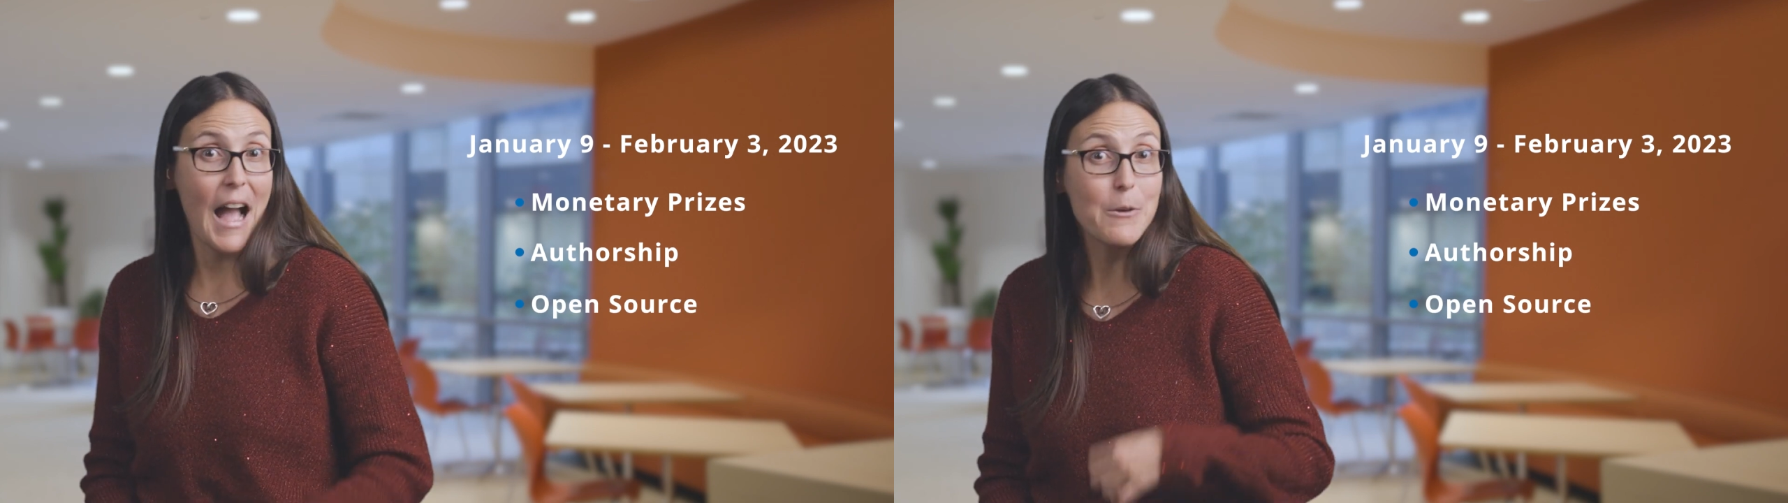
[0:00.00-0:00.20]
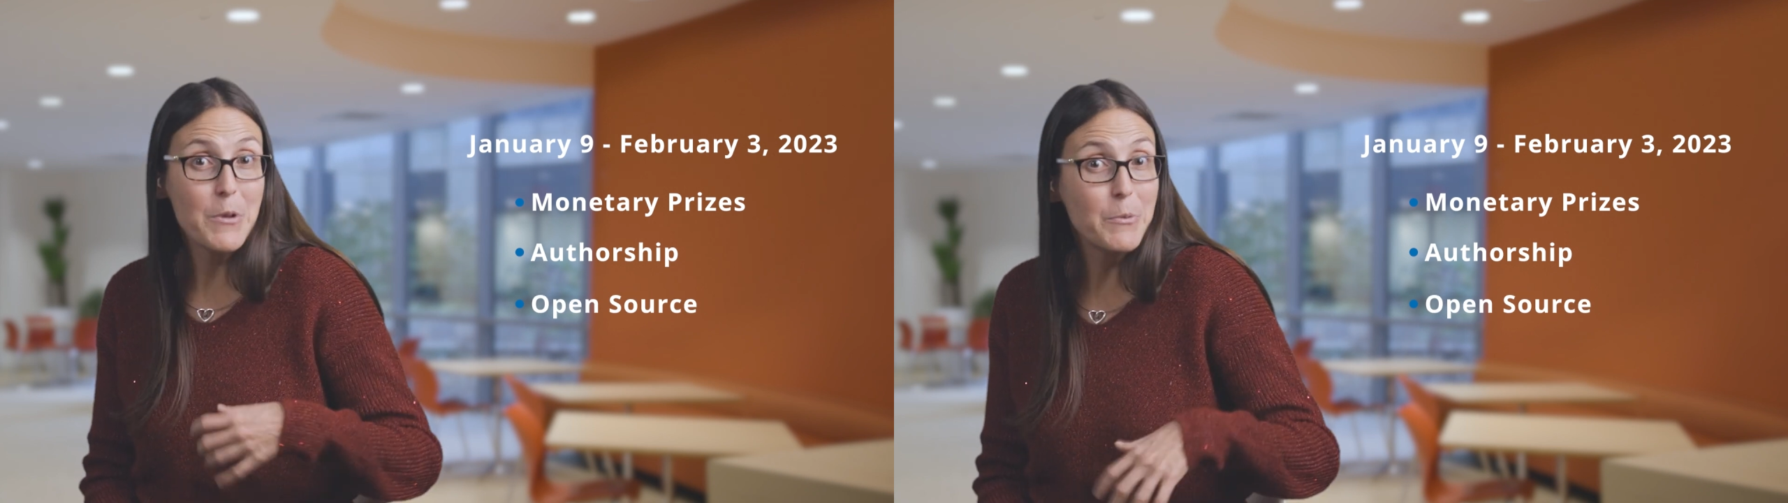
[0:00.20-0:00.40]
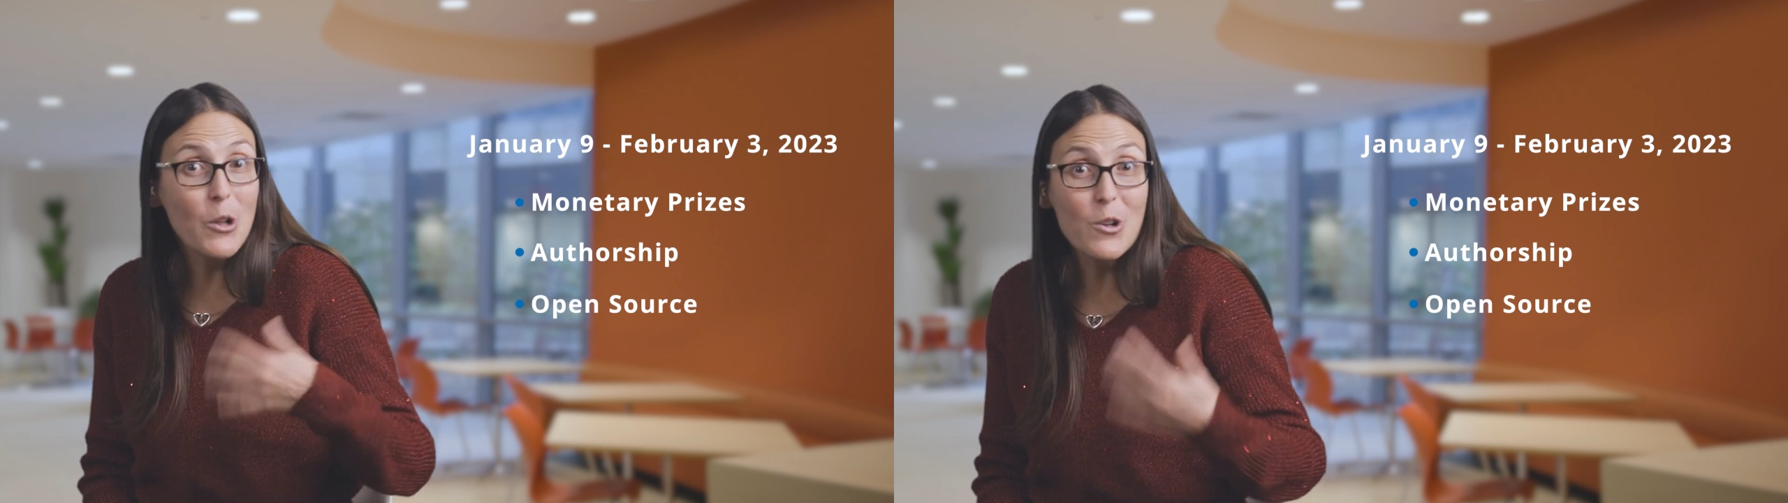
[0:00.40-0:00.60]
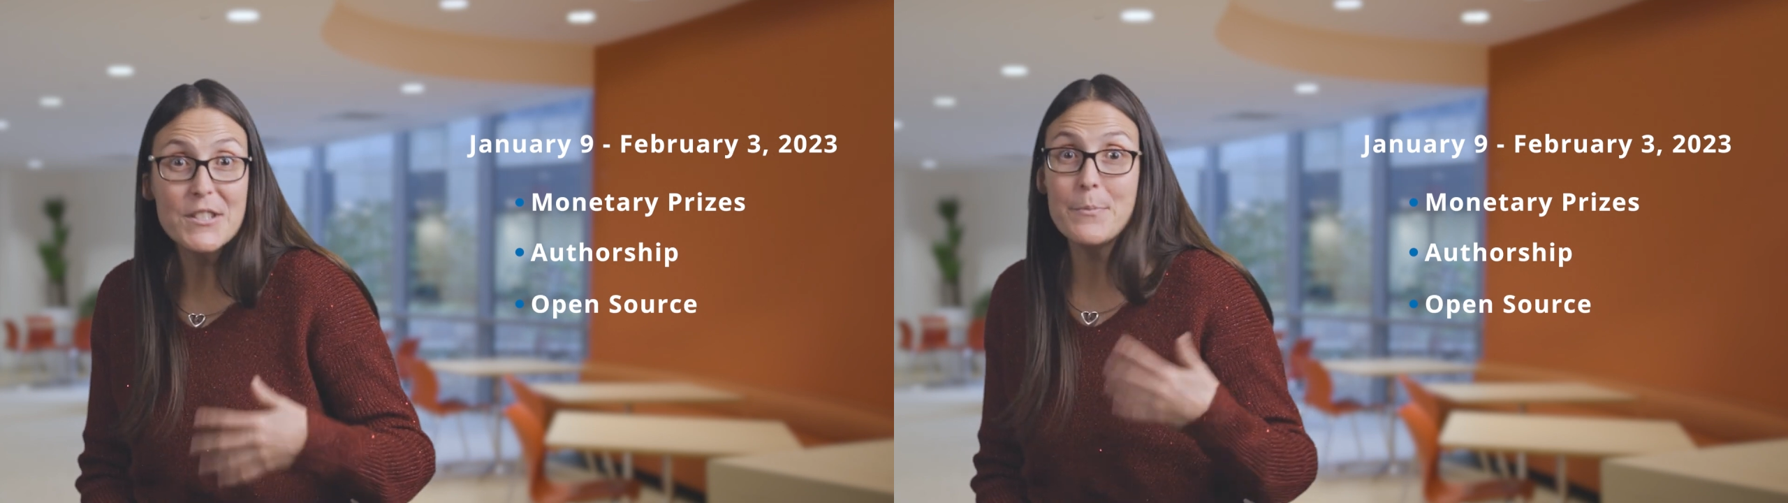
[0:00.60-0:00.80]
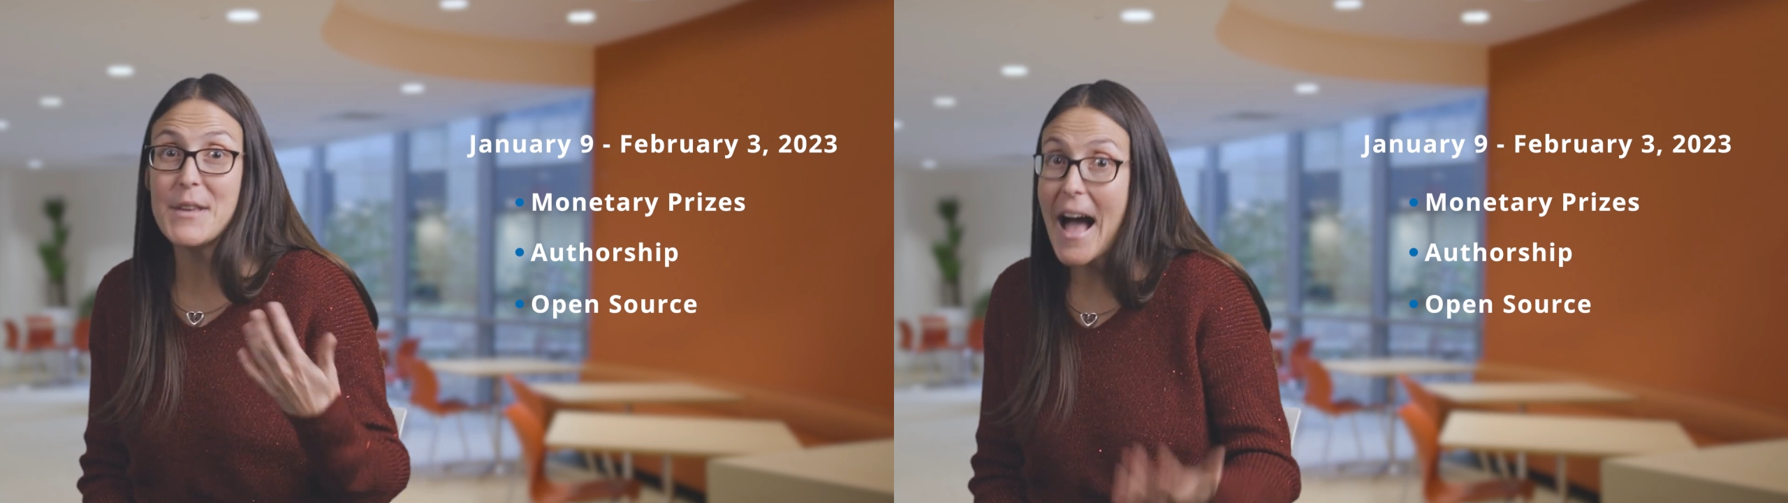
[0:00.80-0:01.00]
And we will
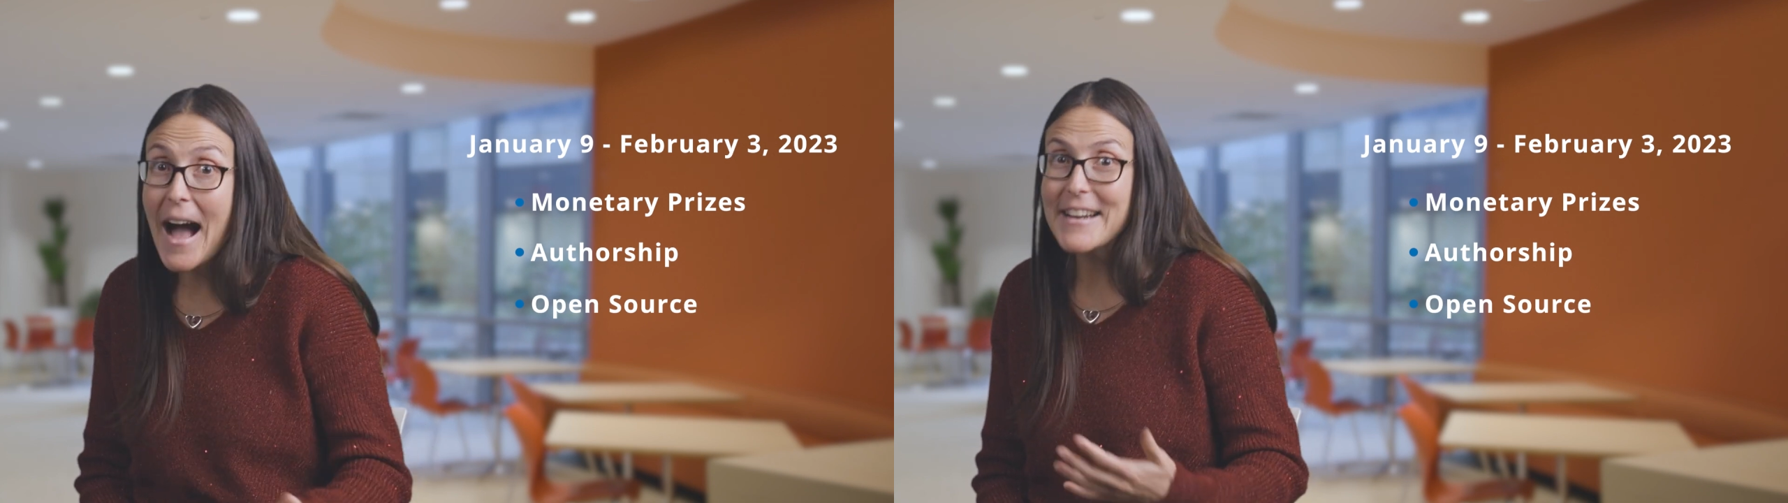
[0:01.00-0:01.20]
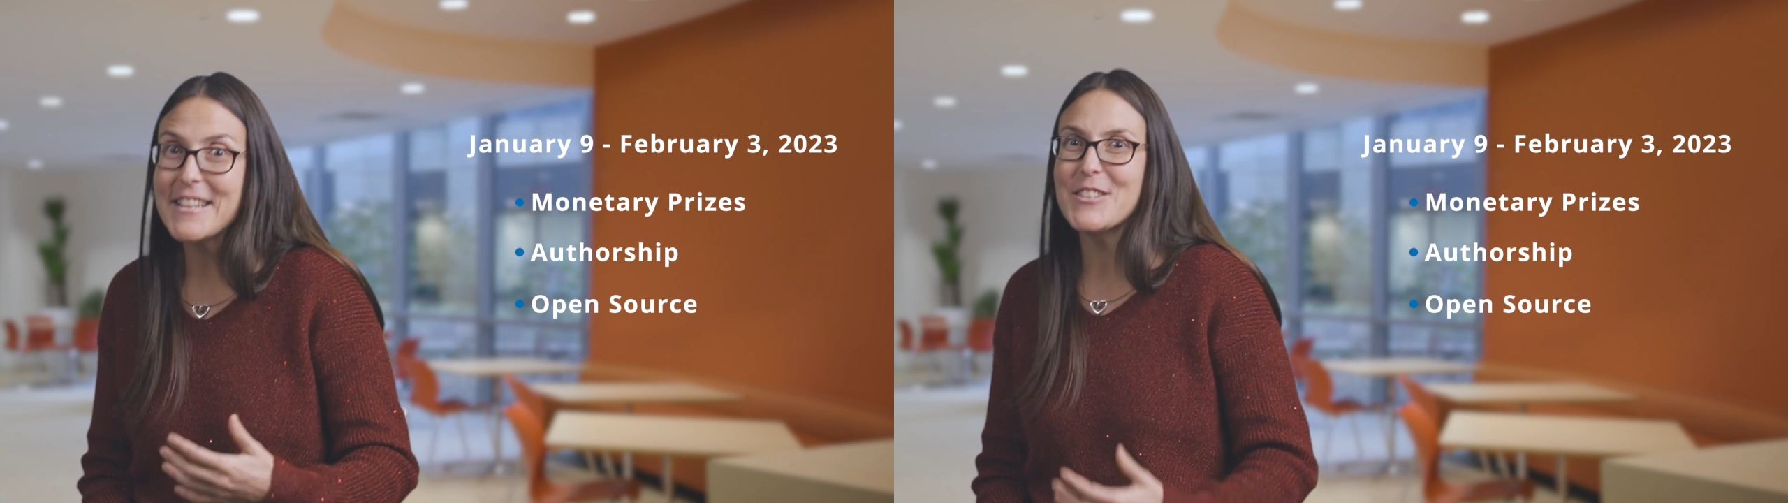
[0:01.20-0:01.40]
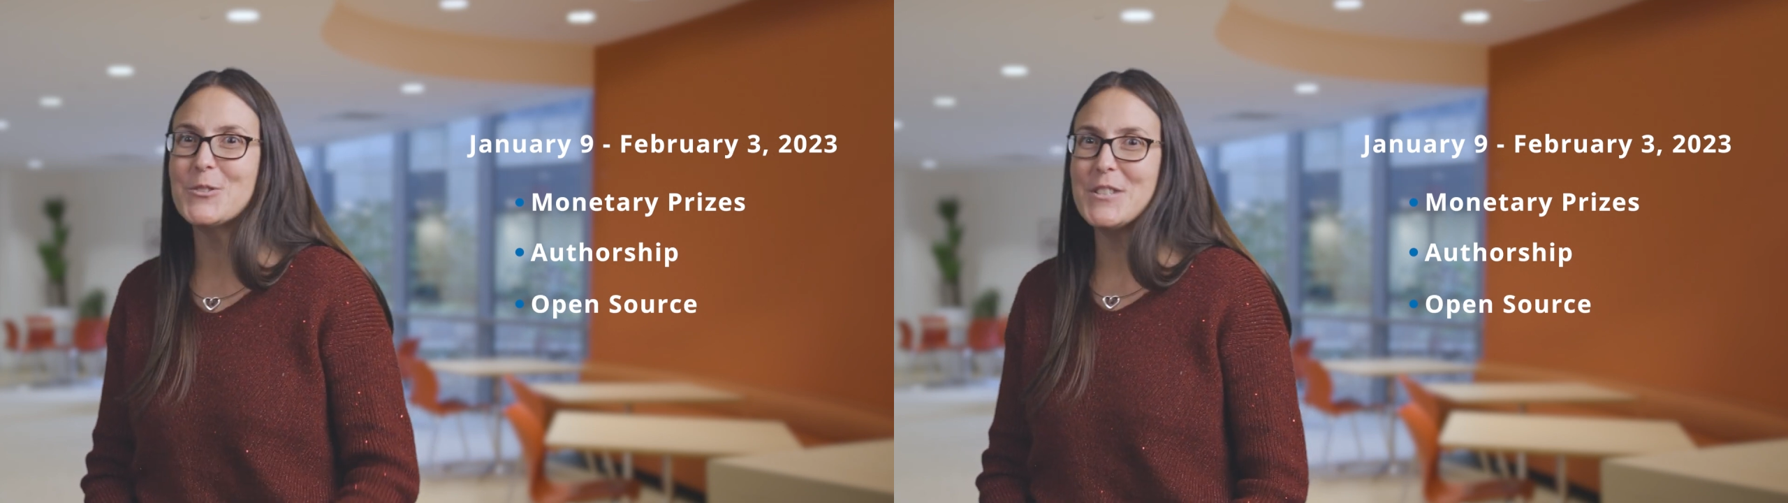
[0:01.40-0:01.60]
also be adding to